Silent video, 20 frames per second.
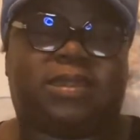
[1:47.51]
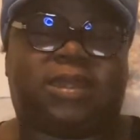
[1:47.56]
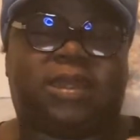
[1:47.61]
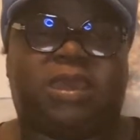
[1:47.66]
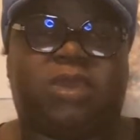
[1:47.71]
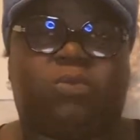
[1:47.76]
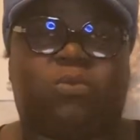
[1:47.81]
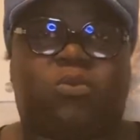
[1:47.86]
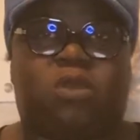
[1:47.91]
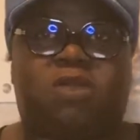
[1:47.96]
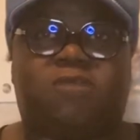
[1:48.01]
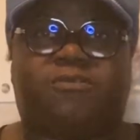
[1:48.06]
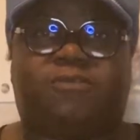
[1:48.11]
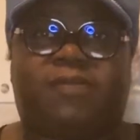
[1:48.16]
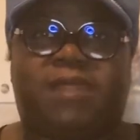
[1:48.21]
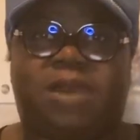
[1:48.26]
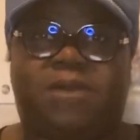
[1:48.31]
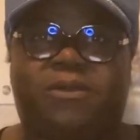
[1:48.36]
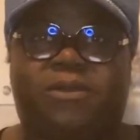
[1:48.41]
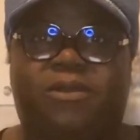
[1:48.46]
the
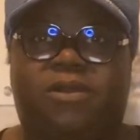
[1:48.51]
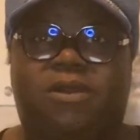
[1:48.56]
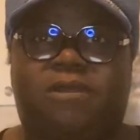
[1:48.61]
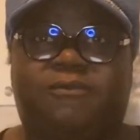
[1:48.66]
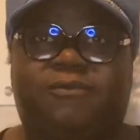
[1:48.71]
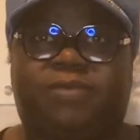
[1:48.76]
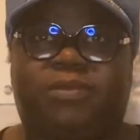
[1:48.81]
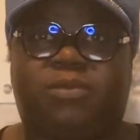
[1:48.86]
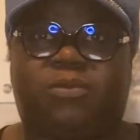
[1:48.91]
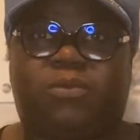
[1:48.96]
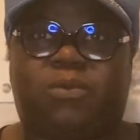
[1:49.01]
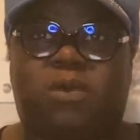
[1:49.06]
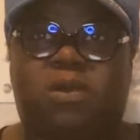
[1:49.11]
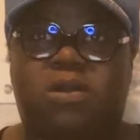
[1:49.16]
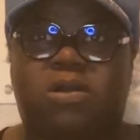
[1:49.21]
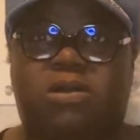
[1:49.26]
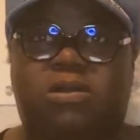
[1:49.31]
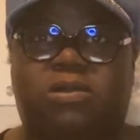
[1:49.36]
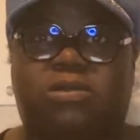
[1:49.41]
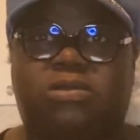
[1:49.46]
wallflower off the
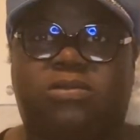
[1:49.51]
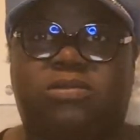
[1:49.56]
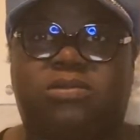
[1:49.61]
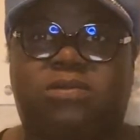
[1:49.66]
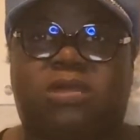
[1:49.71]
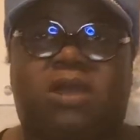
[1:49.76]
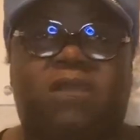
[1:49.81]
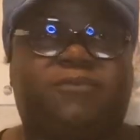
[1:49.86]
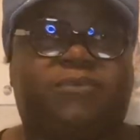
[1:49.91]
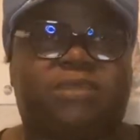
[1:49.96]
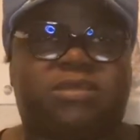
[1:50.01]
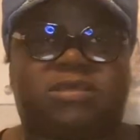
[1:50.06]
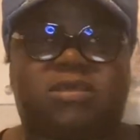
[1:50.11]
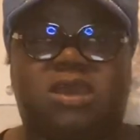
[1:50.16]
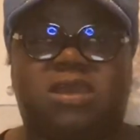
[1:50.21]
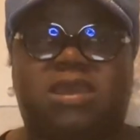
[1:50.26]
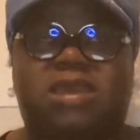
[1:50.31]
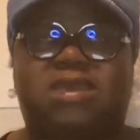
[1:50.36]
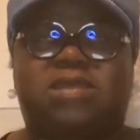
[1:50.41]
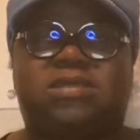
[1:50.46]
wall, off the
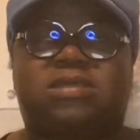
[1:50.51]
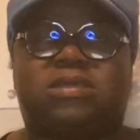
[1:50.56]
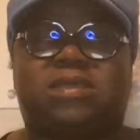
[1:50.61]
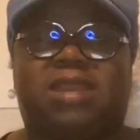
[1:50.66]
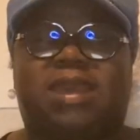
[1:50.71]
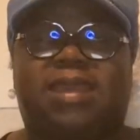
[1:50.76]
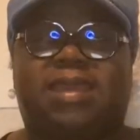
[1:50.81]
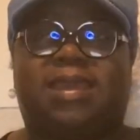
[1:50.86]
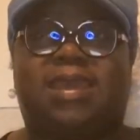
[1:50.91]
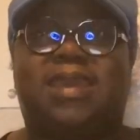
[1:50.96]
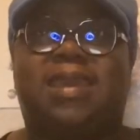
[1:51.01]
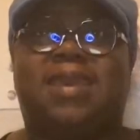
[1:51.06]
socket, to like